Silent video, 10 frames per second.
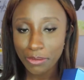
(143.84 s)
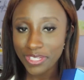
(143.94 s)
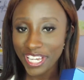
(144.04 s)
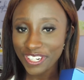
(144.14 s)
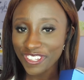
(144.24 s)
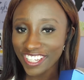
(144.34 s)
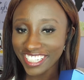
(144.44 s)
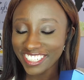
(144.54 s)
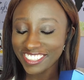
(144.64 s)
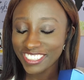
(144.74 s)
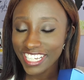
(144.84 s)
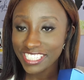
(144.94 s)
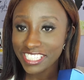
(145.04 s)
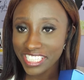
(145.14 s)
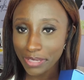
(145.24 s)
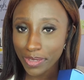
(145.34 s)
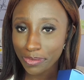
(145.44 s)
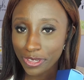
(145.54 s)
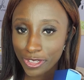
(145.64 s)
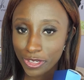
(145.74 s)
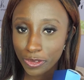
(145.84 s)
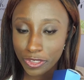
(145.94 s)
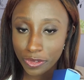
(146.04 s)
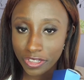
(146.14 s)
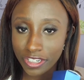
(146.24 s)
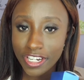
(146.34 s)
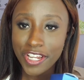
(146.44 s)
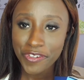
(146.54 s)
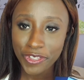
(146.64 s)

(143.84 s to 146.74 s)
subtitle on here says sebum control toner.